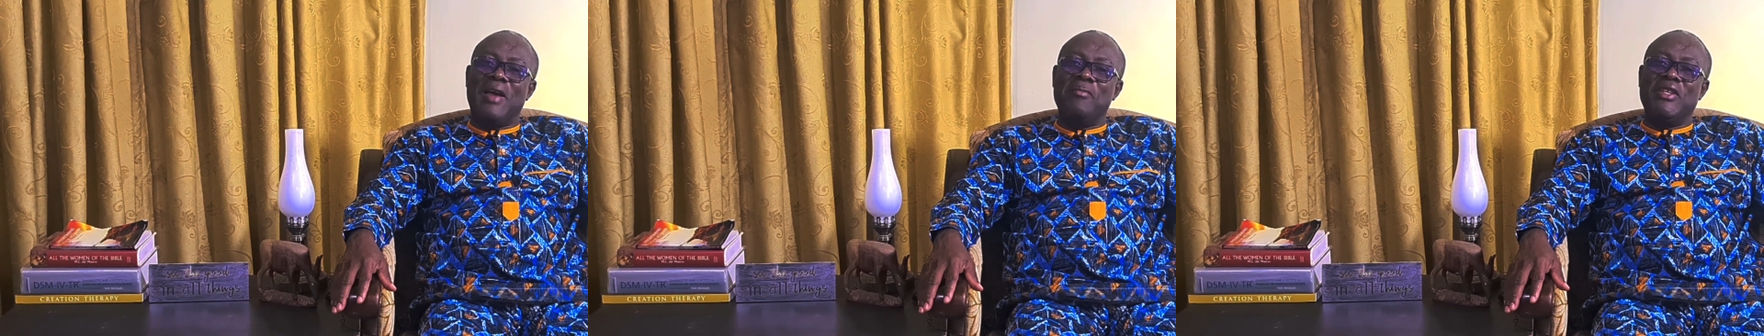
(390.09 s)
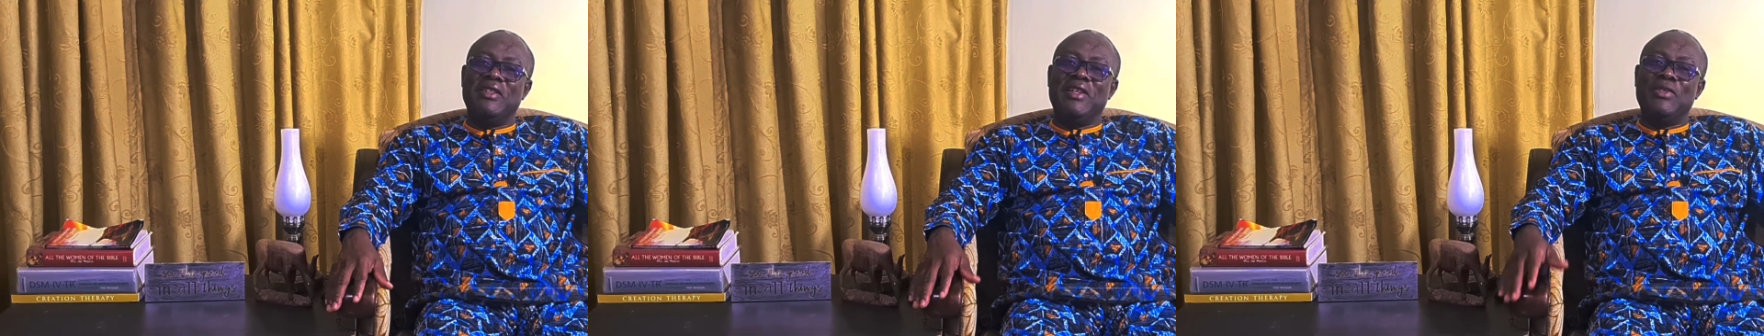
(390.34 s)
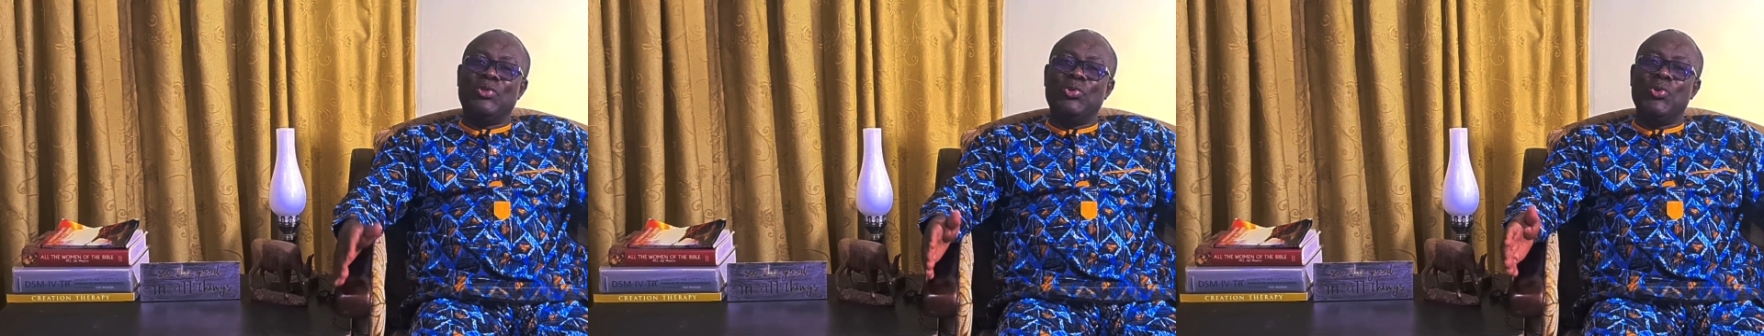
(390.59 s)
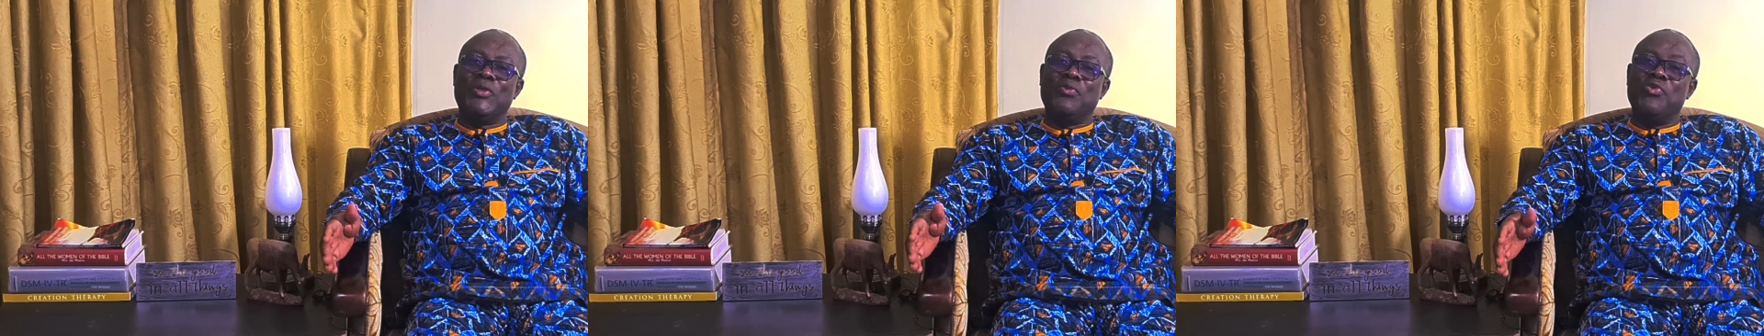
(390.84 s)
I mean, this
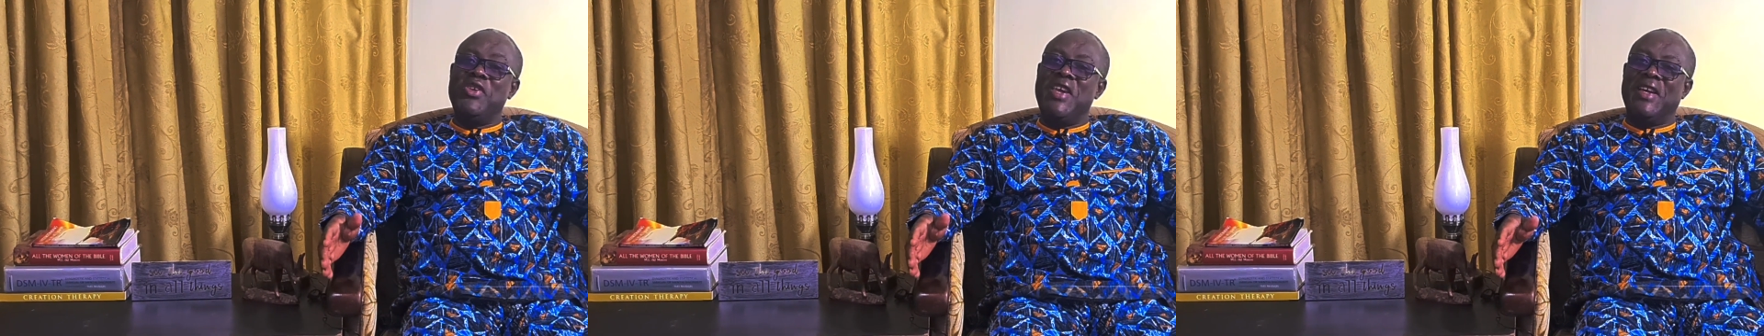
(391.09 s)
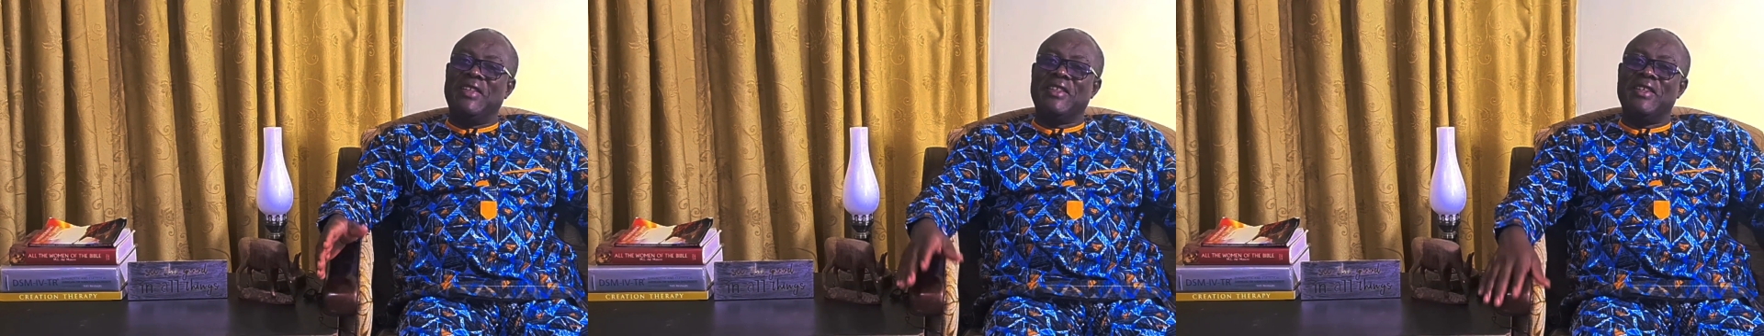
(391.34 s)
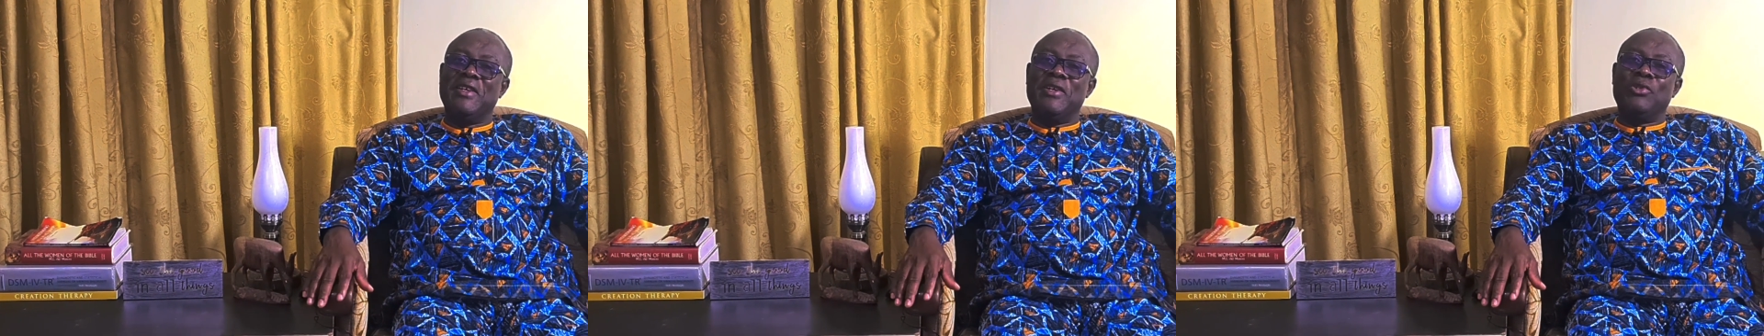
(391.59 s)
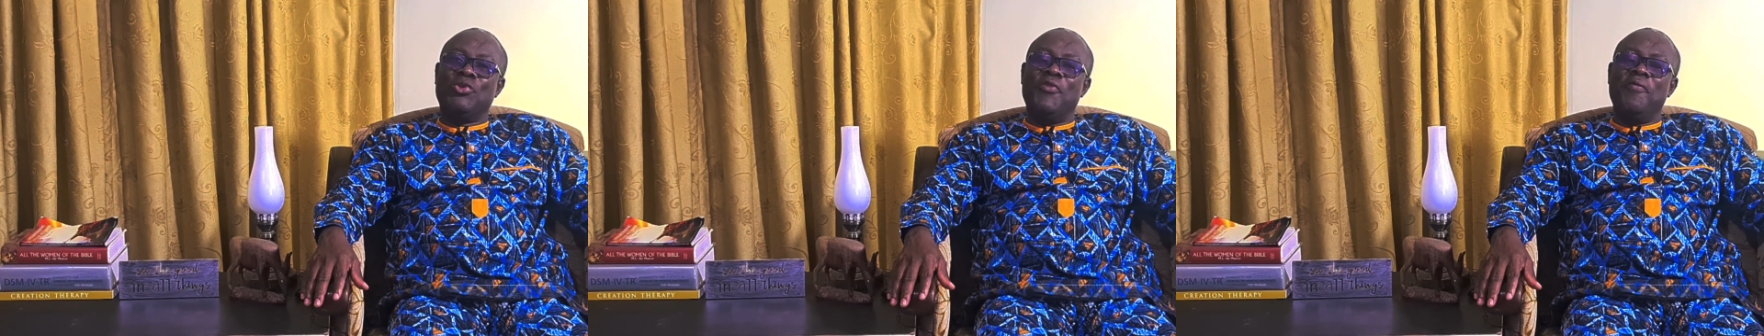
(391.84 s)
looks weird
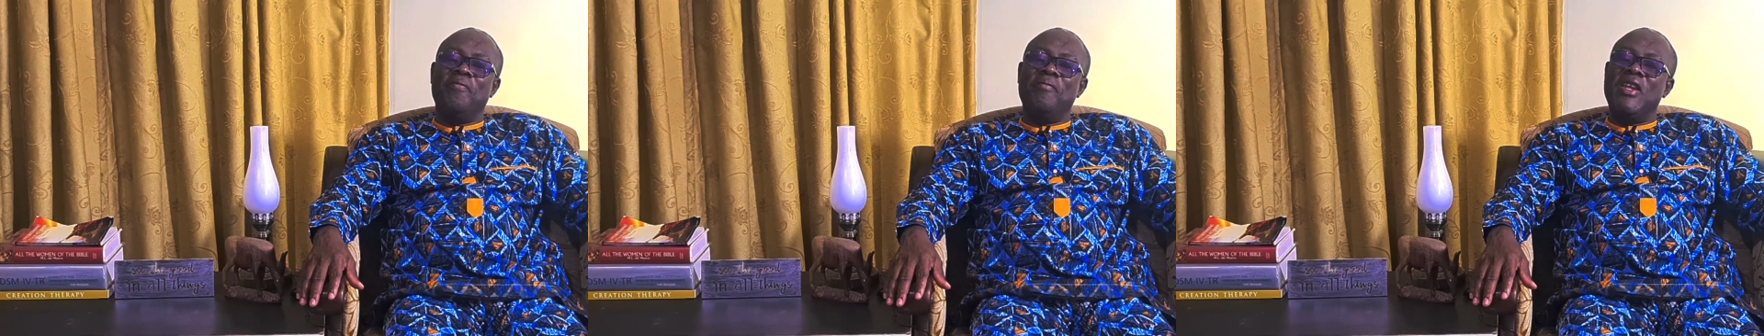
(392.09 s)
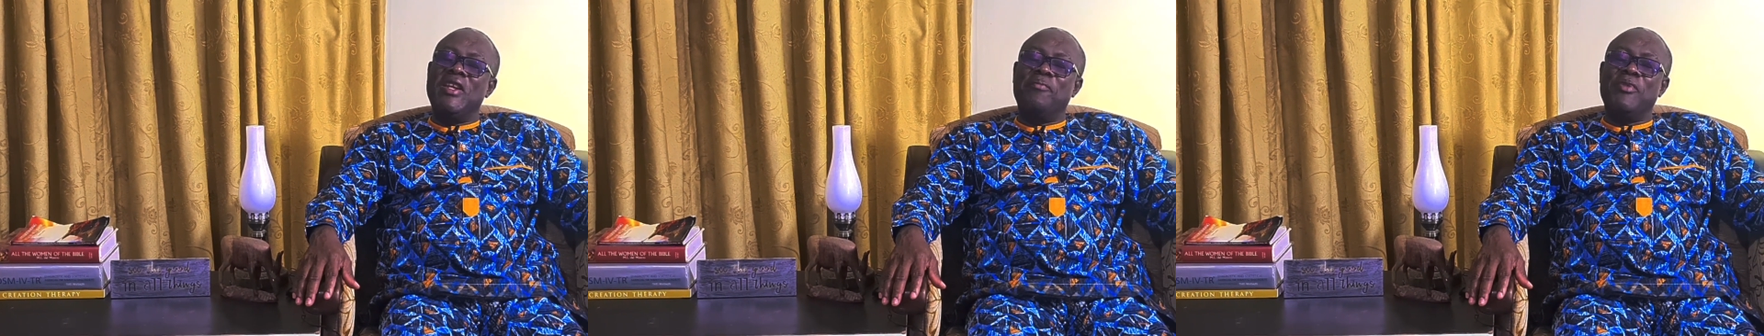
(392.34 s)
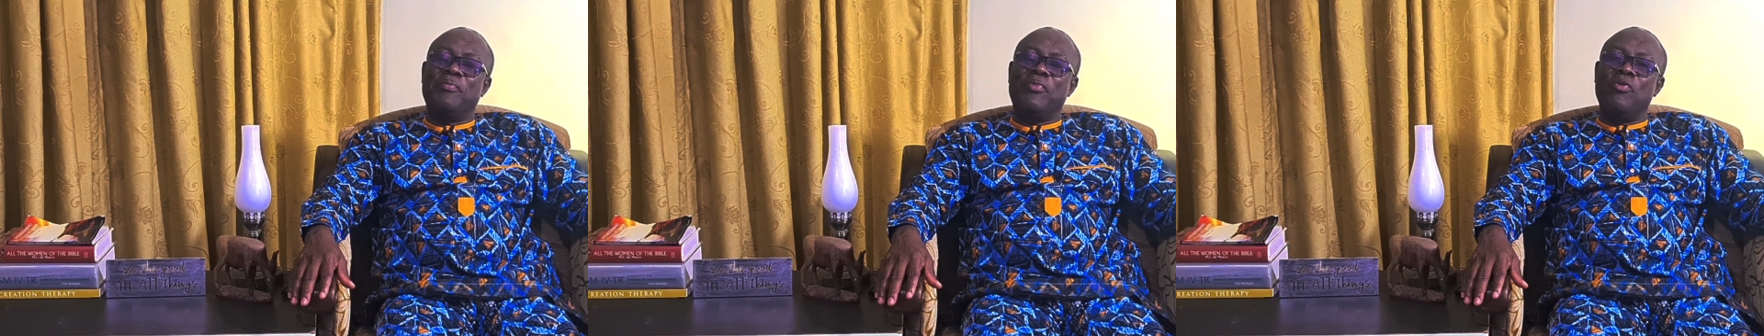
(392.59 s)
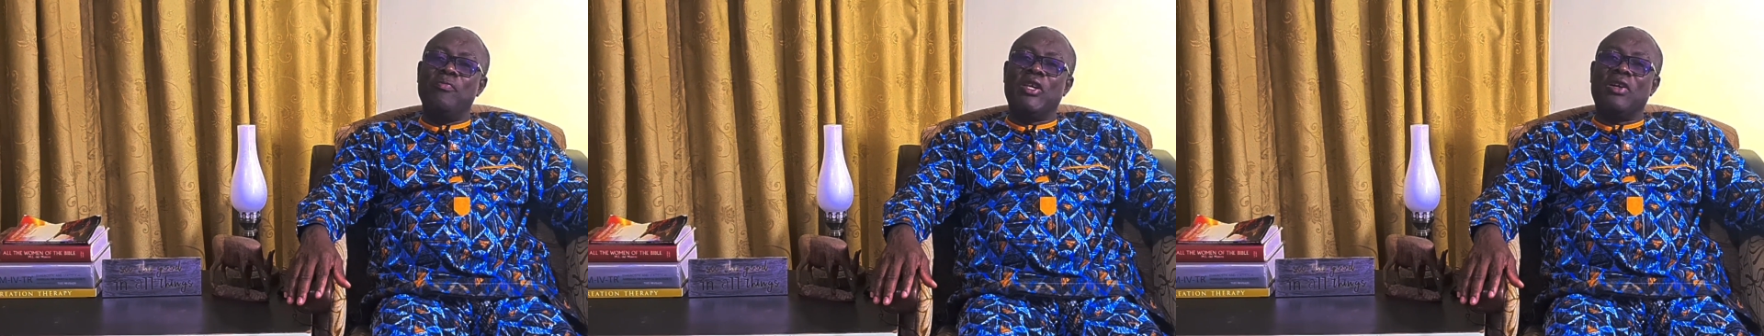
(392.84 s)
to many
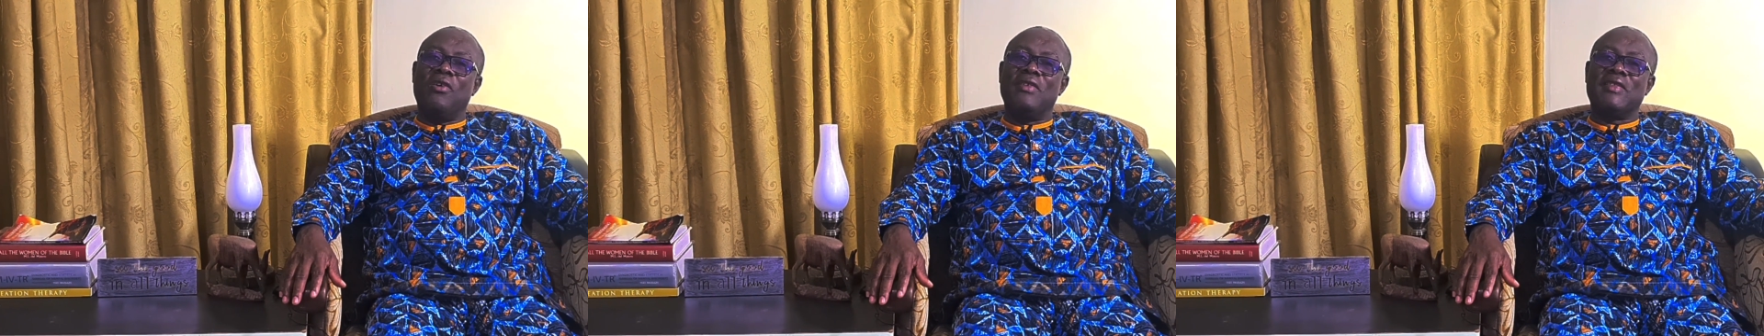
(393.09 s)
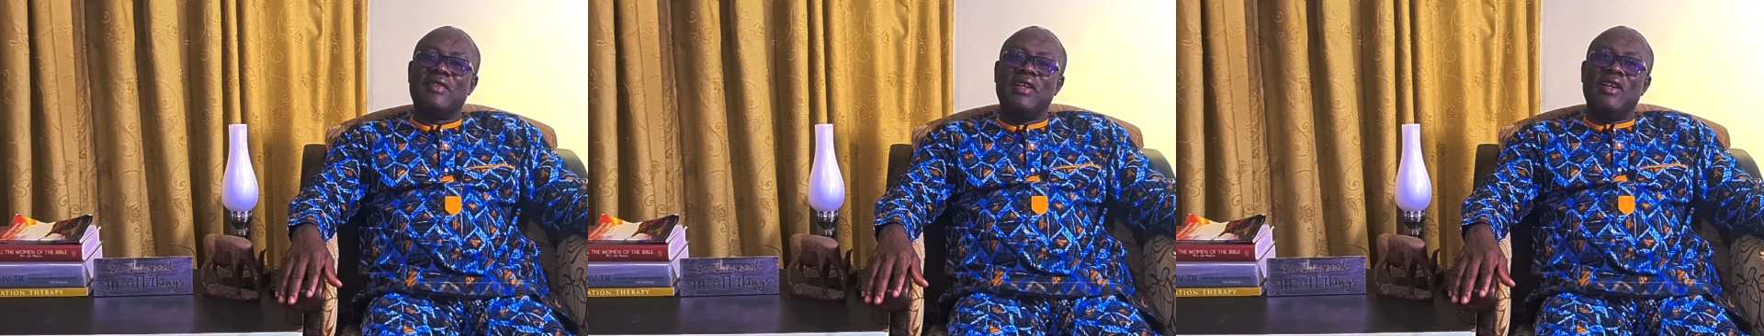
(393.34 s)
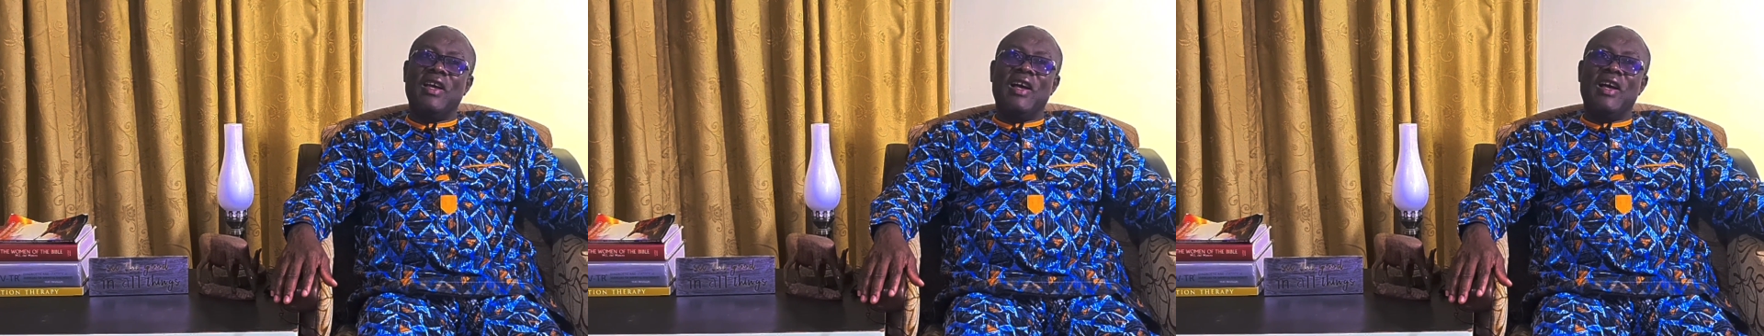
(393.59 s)
people because